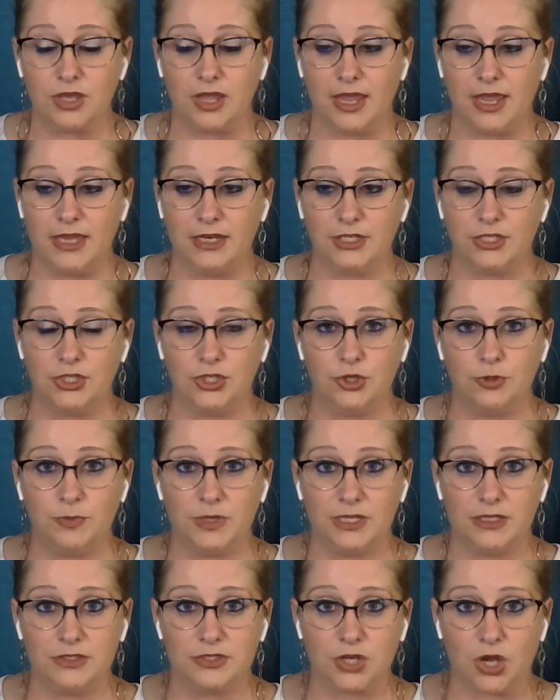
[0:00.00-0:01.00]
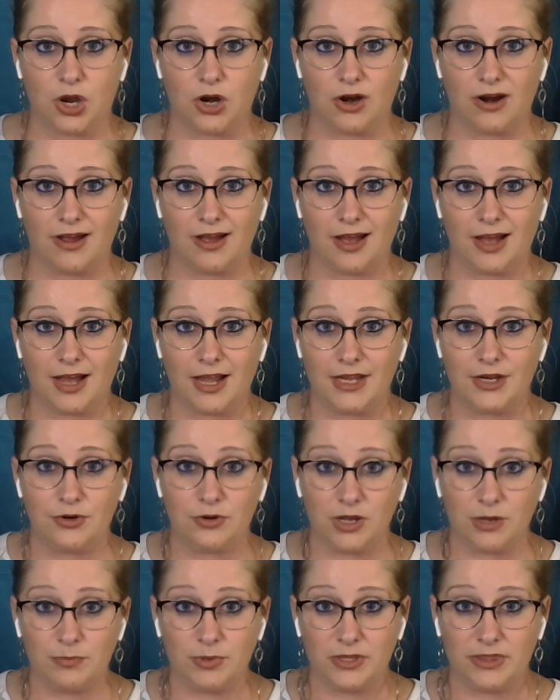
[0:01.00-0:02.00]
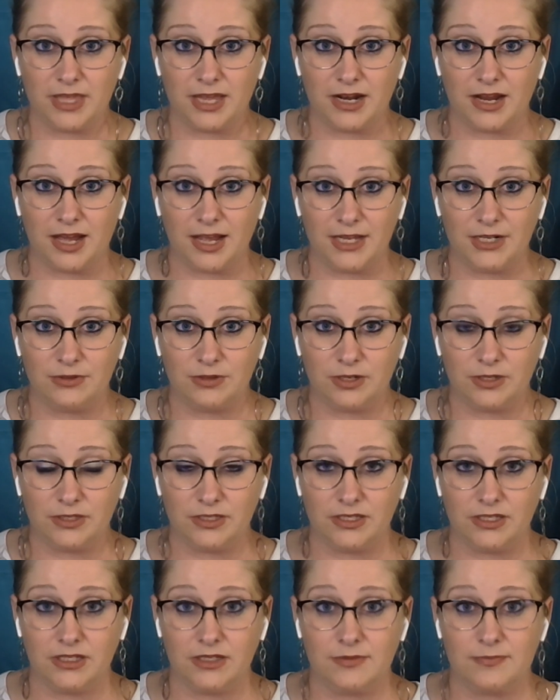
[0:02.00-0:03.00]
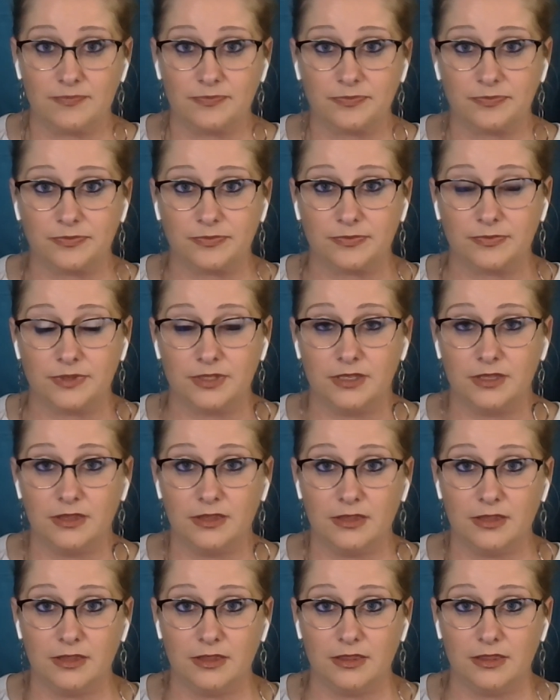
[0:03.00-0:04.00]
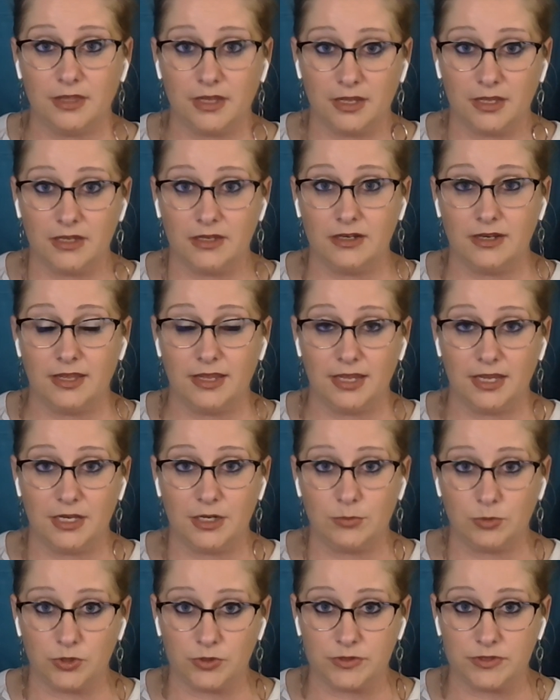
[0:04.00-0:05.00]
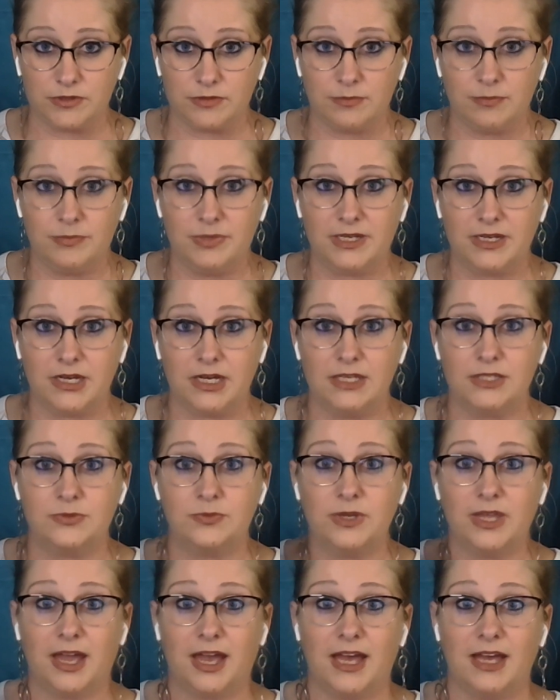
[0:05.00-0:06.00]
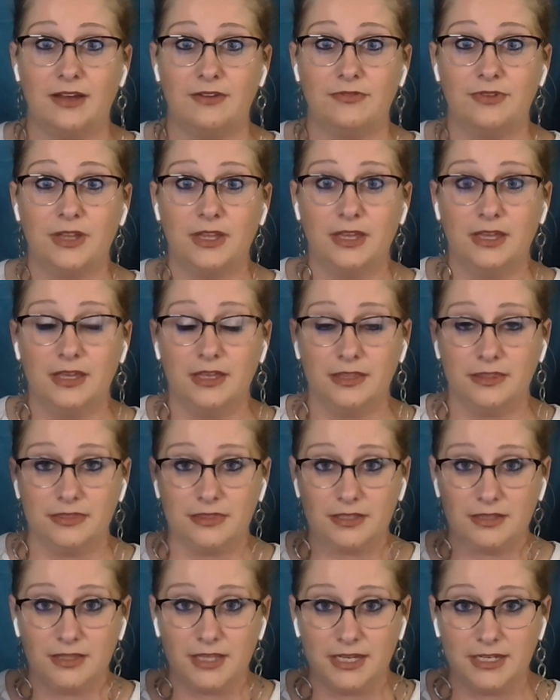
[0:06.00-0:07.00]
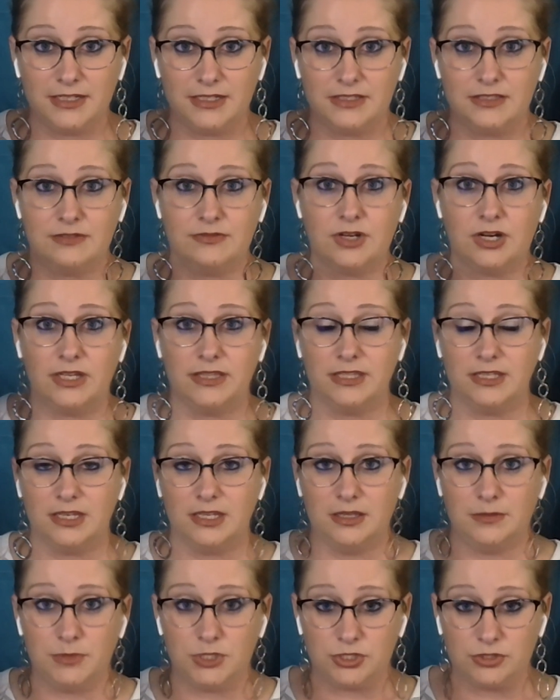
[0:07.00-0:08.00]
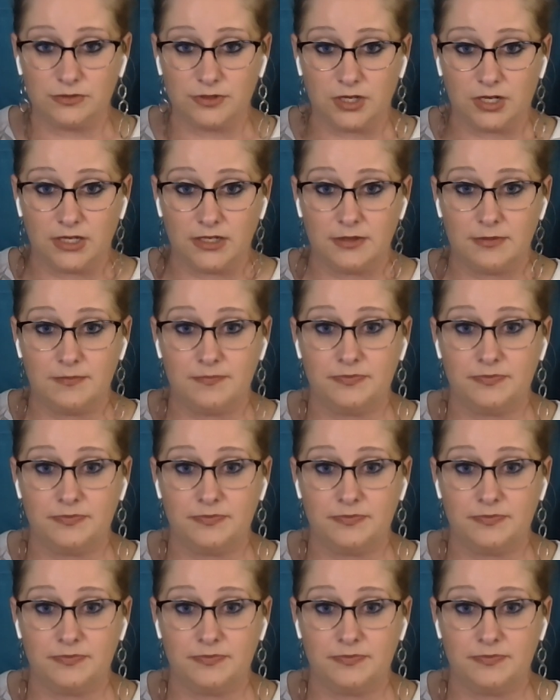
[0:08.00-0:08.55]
And humans are higher up on that hierarchy than animals because we have the likeness of God, the image of God.